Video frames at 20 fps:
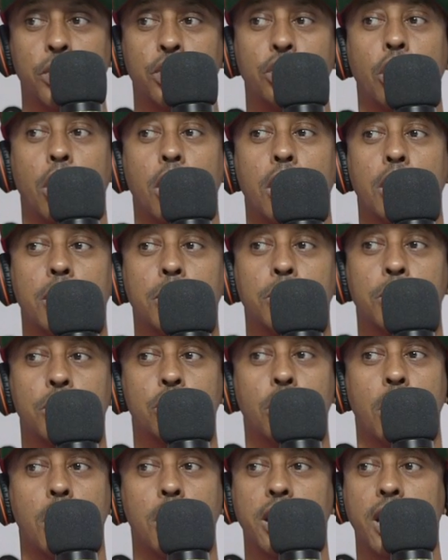but Charlie
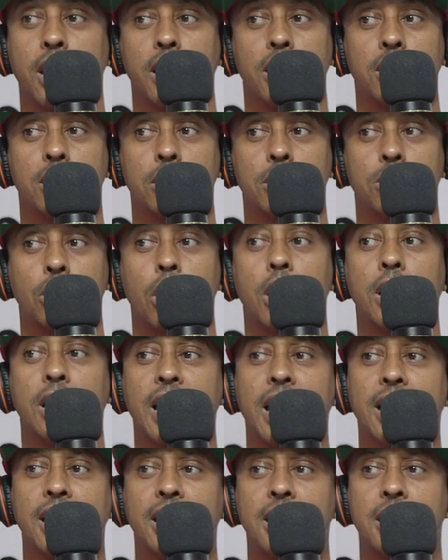but Charlie
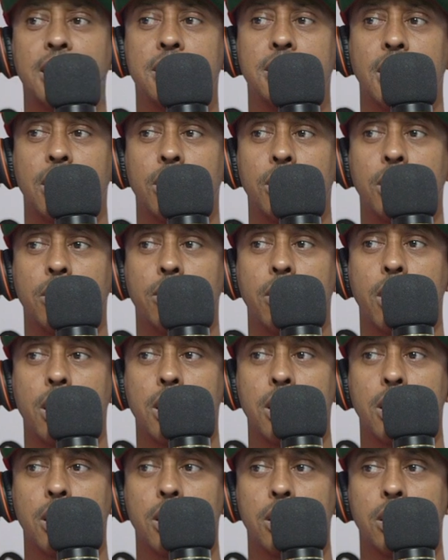Charlie got kids out here,
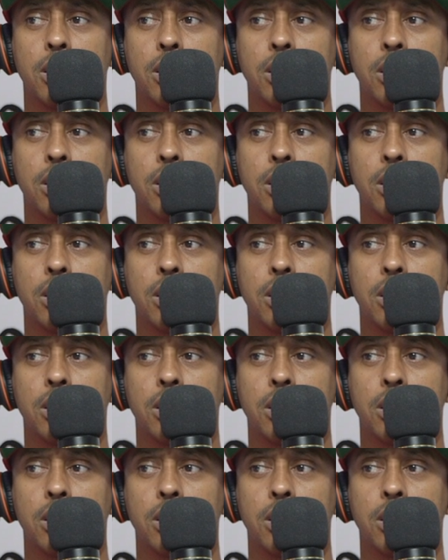right?